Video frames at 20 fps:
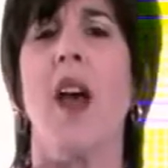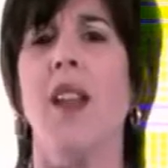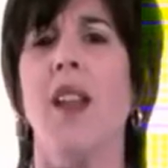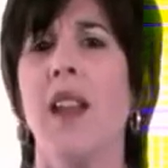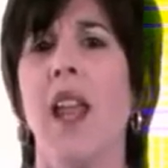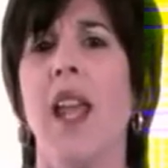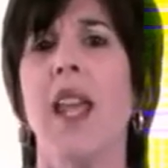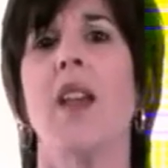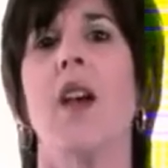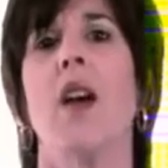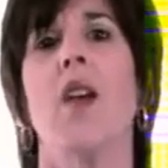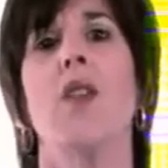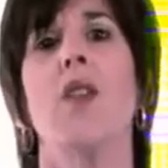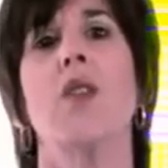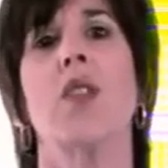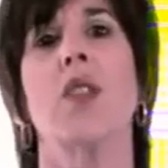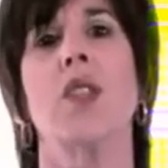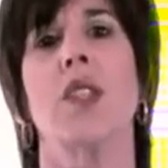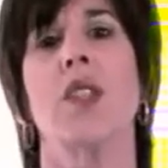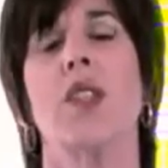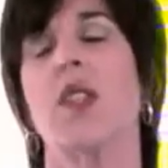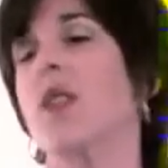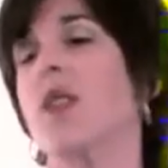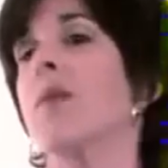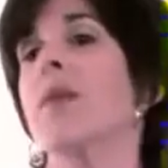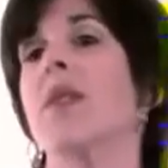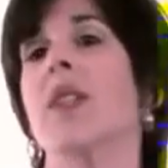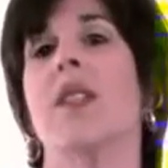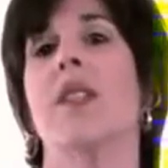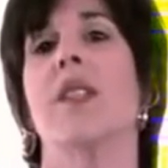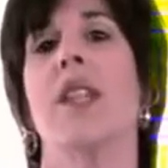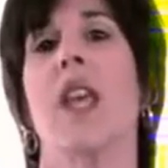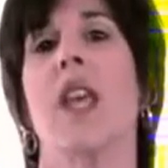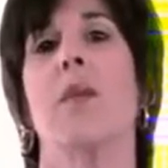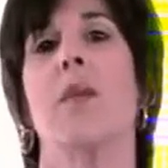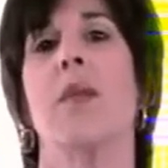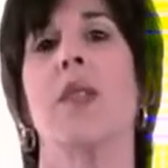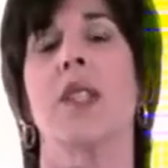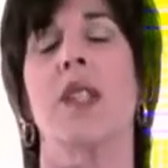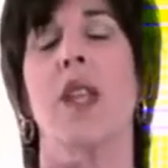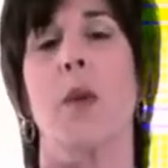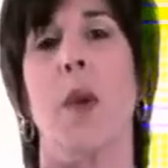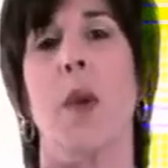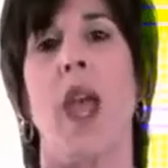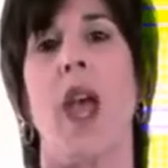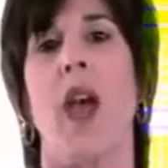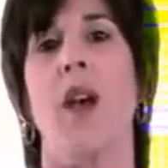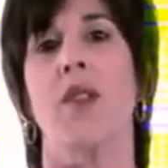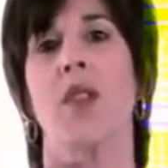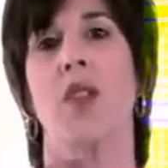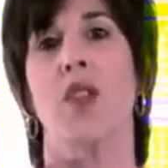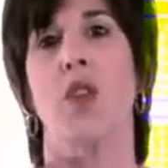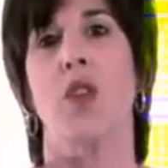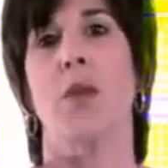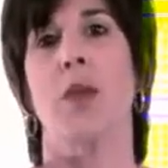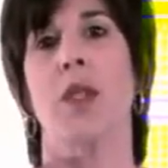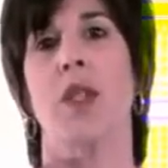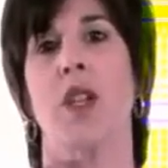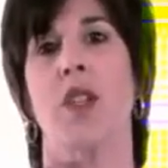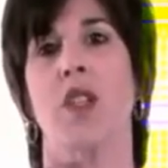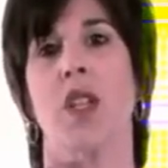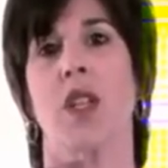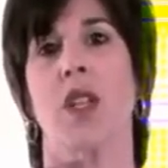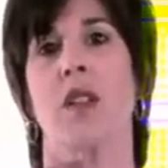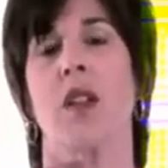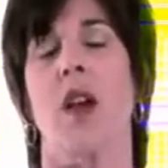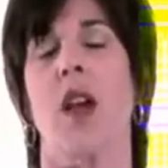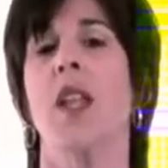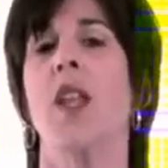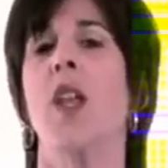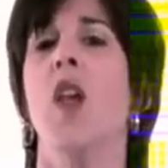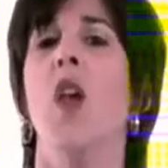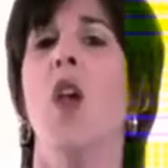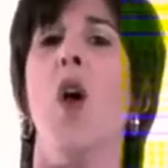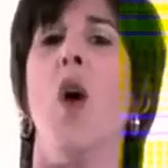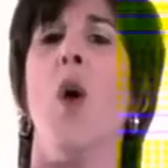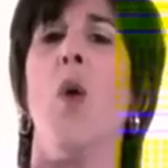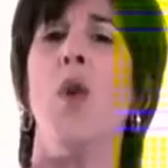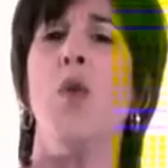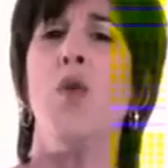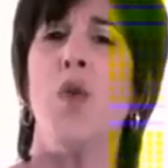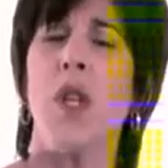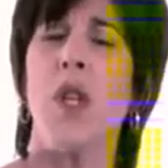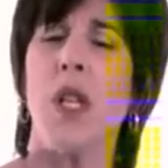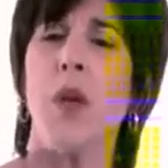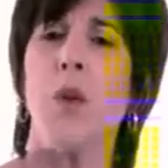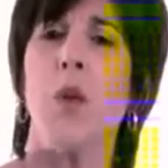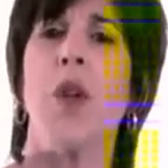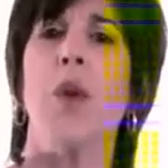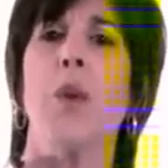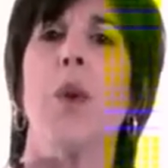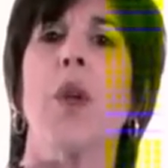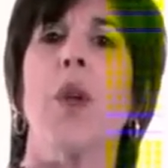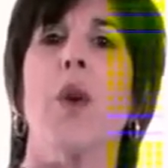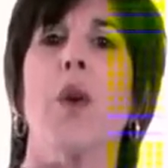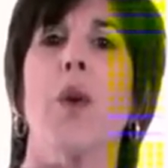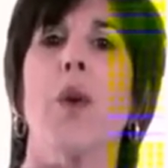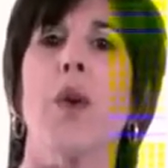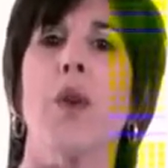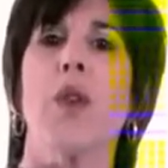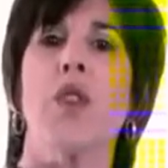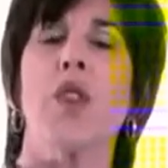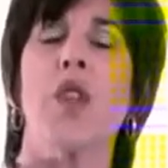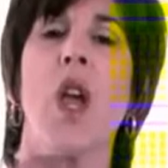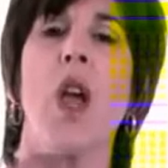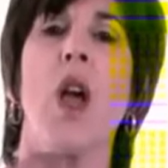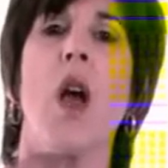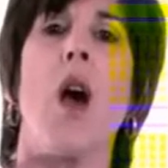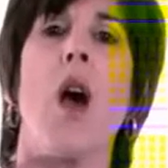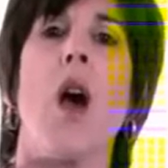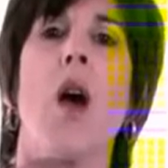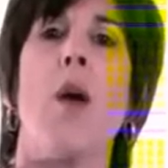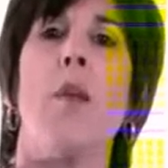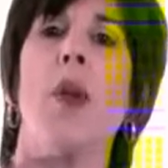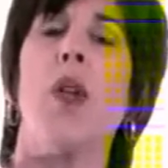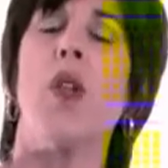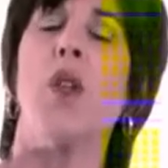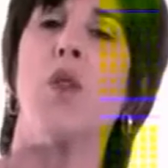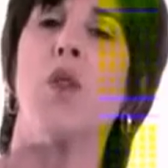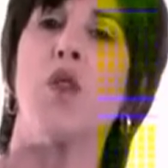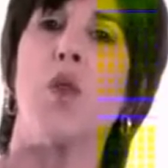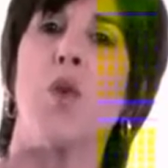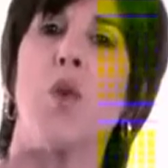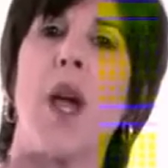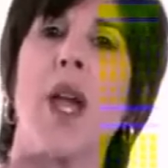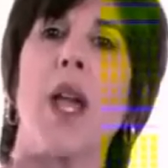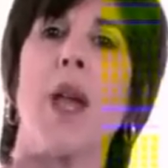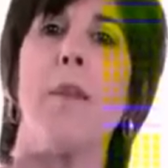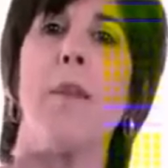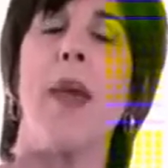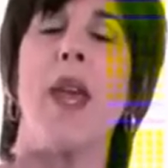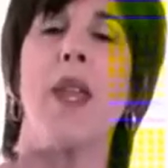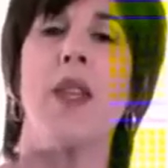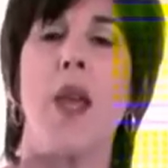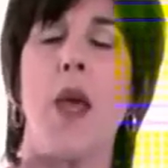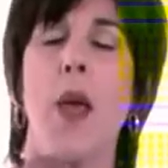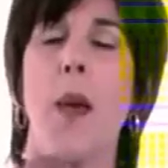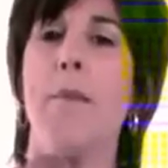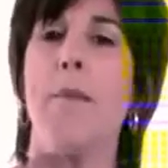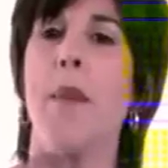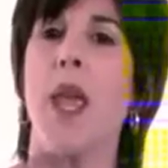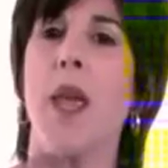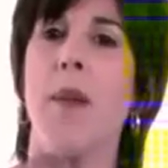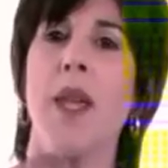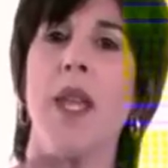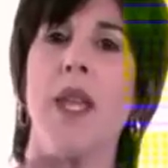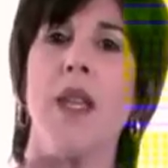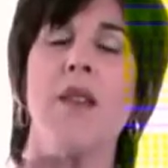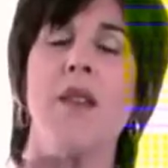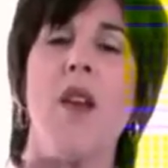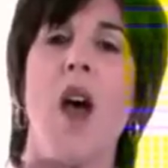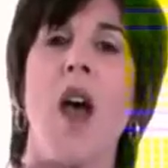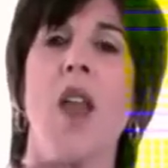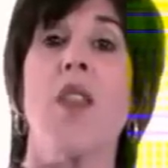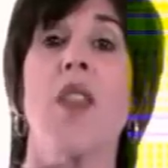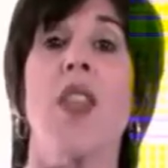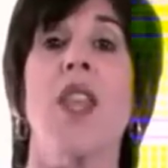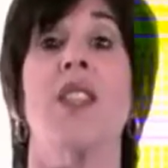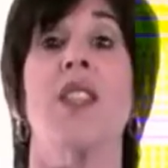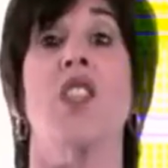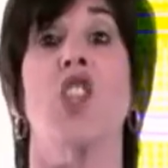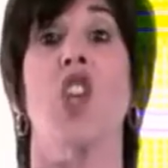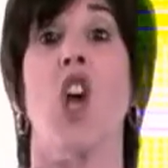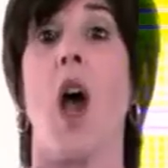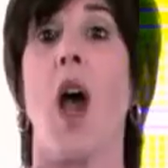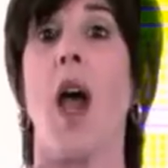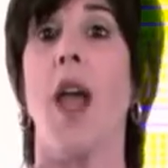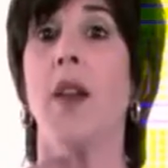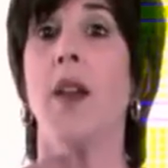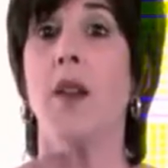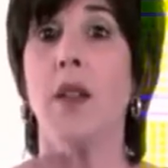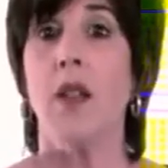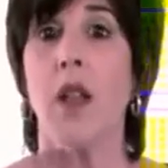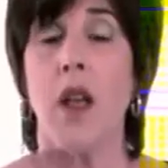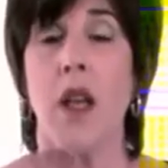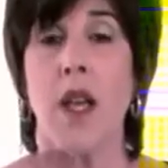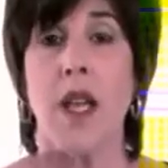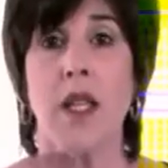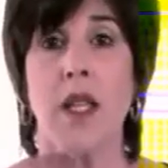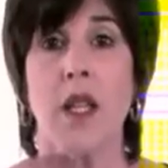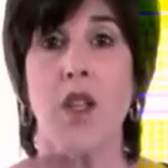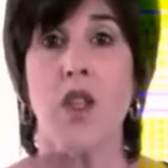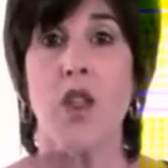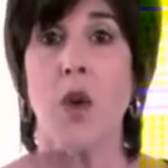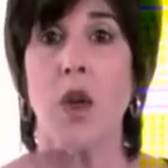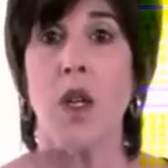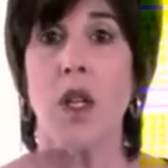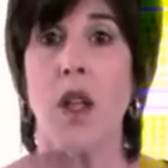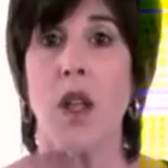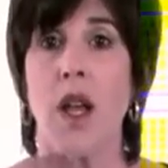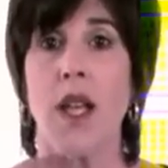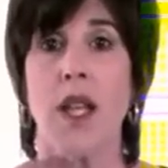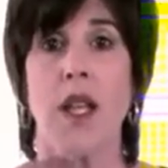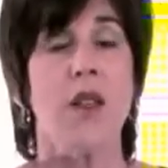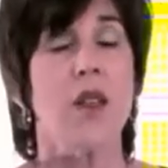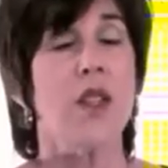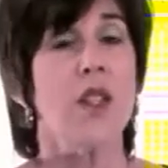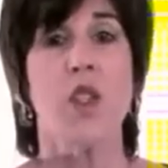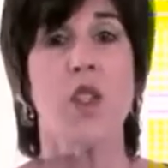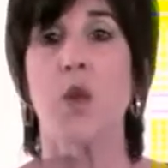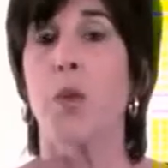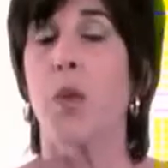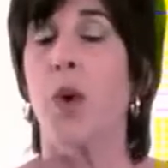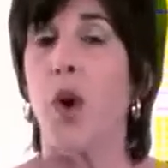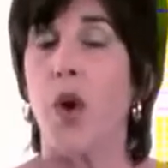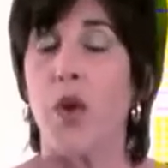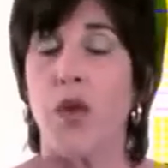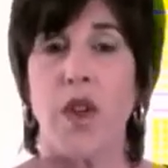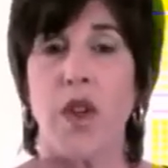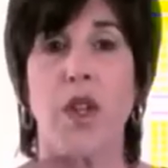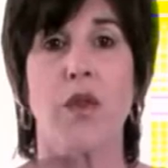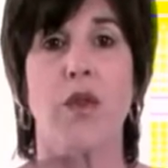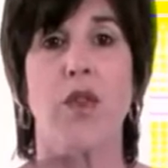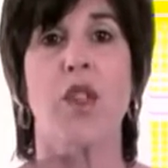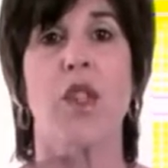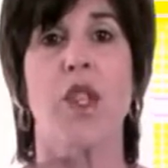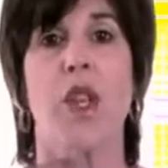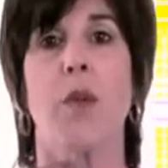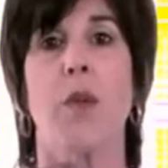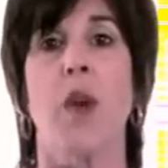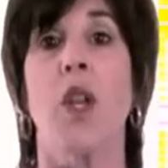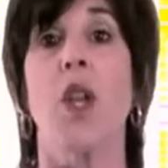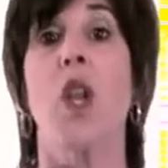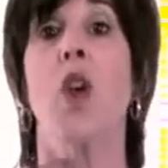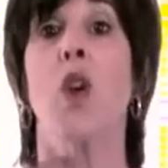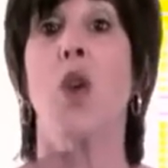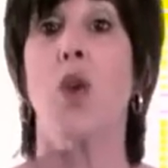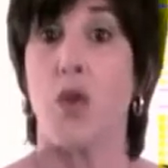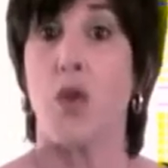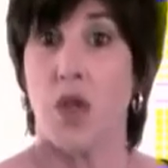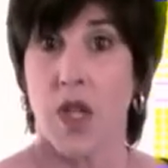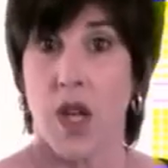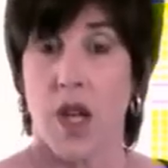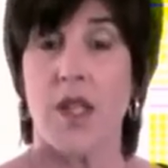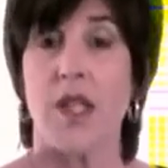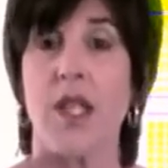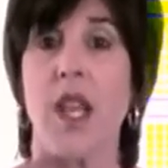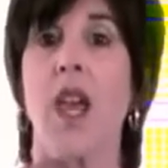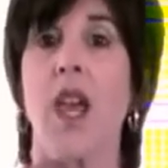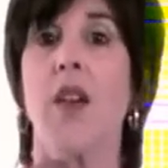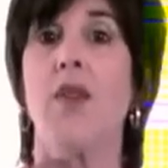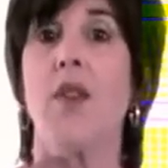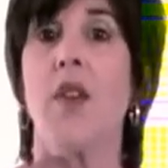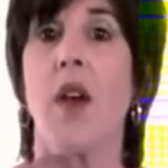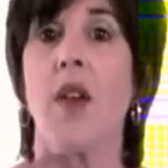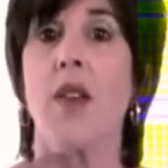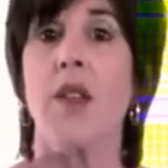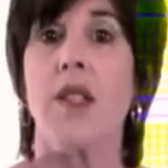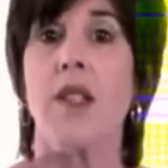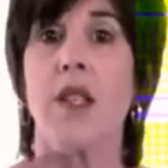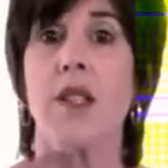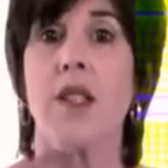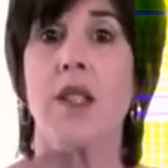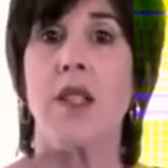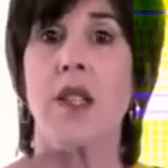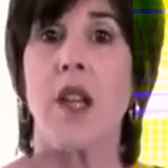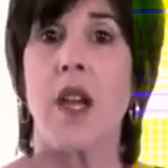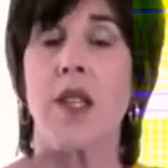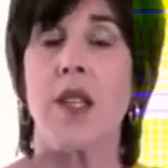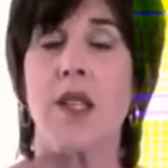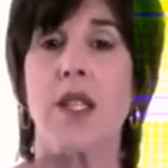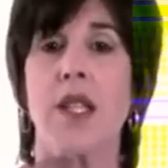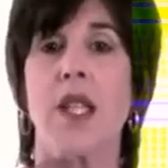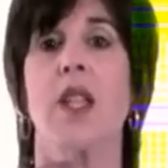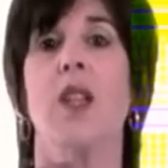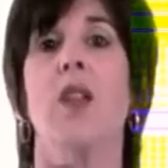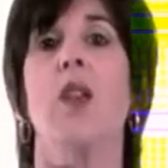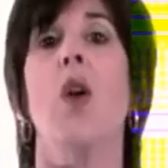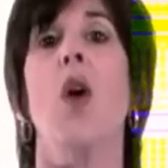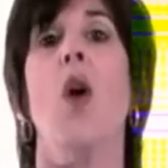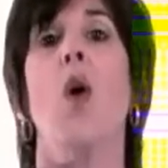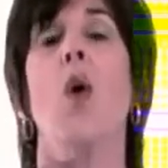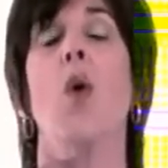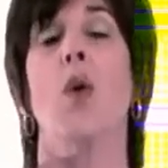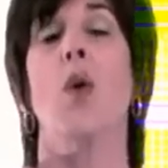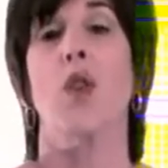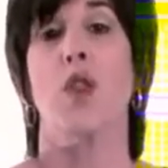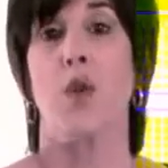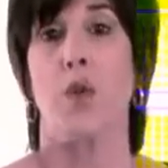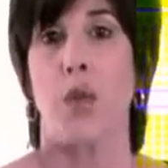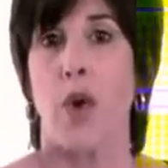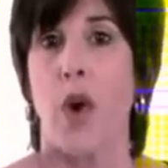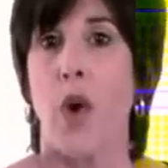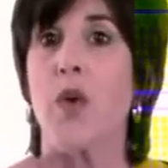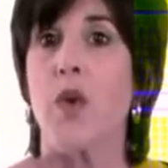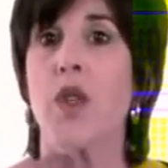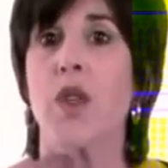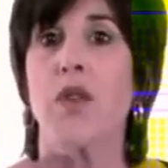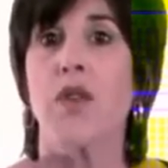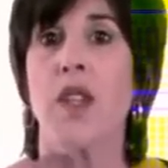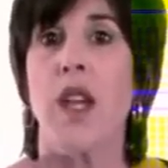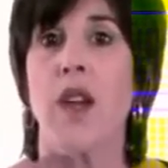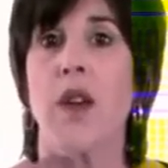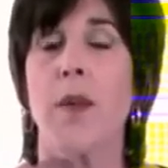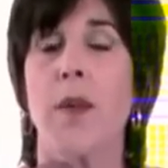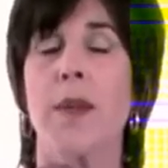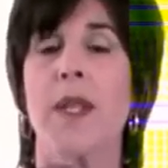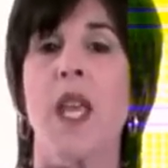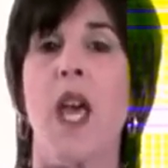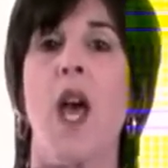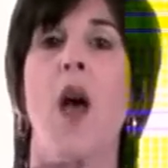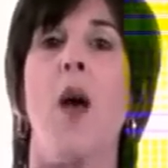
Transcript: unlike other systems and segments that we have in the Dermalogica line, we really want to encourage you to recommend maybe not the entire line to a client. This is perfect for someone who does have sensitized skin or is prone to flare-ups.